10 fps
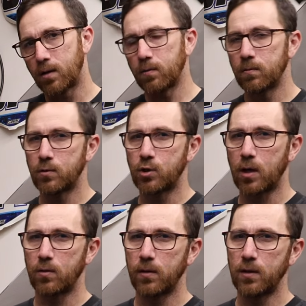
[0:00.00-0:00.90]
I don't
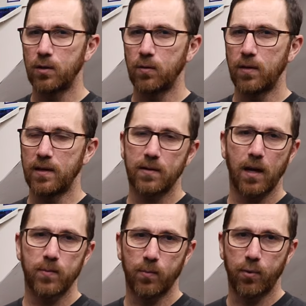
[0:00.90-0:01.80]
generally do these
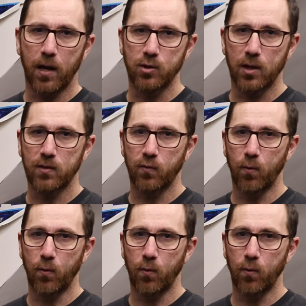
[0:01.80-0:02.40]
types of projects